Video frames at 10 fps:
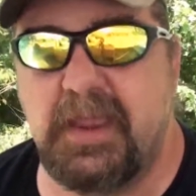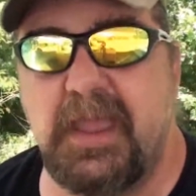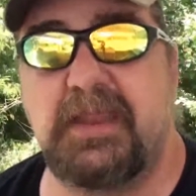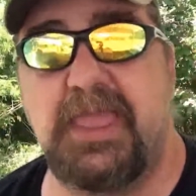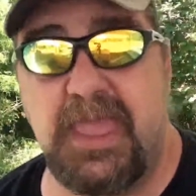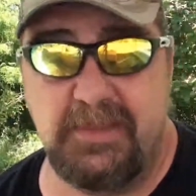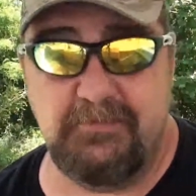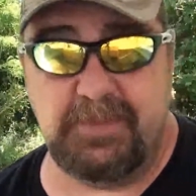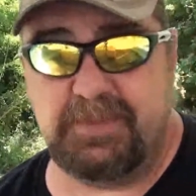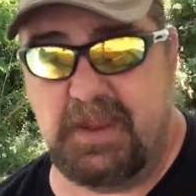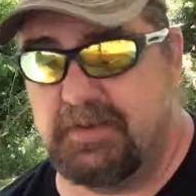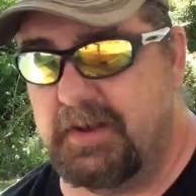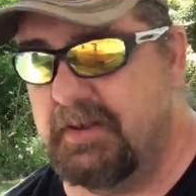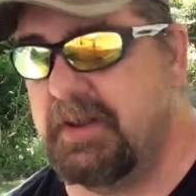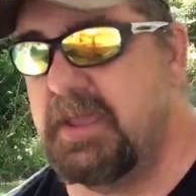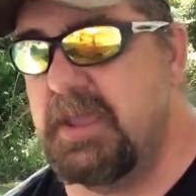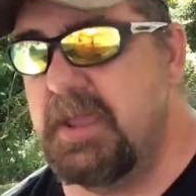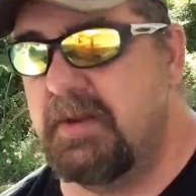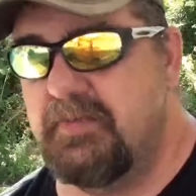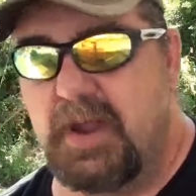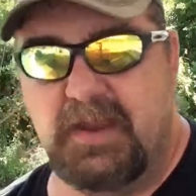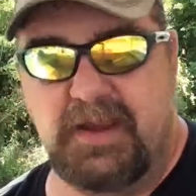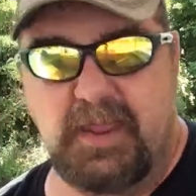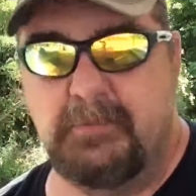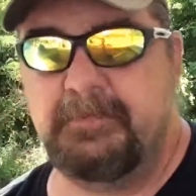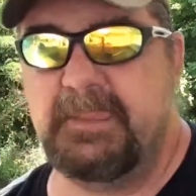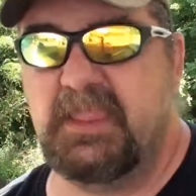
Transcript: I got the canvas down there drying out.